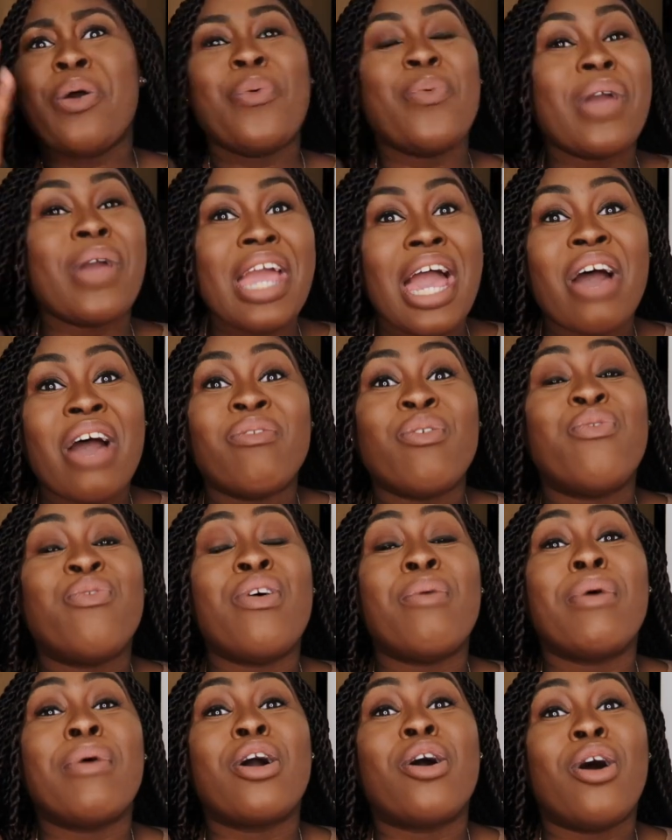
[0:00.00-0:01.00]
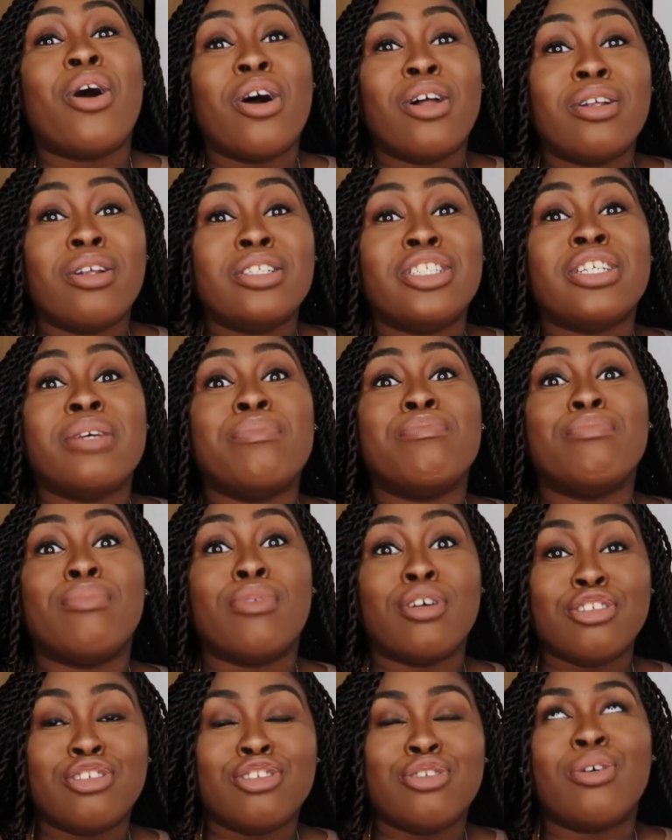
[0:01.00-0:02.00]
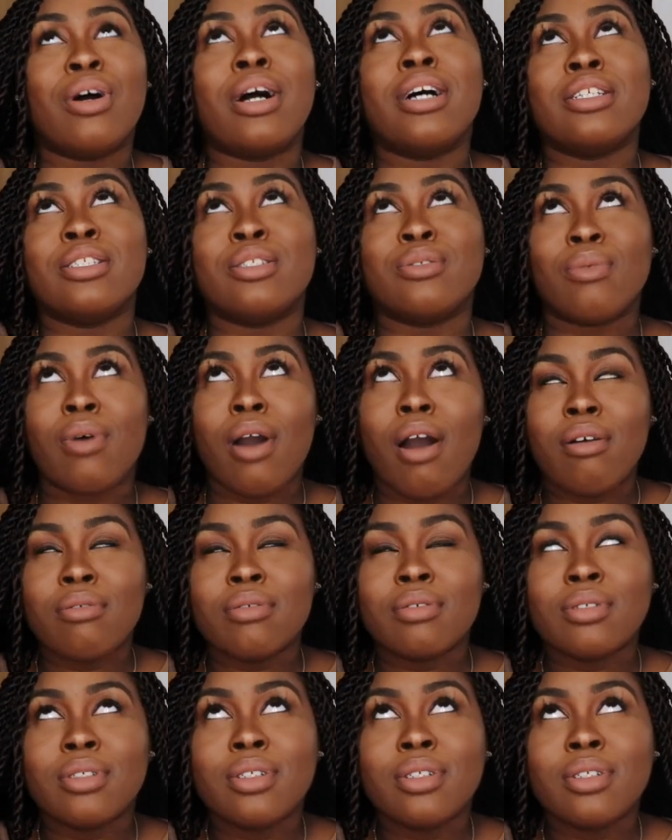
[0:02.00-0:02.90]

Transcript: We have a pharmacology module as well.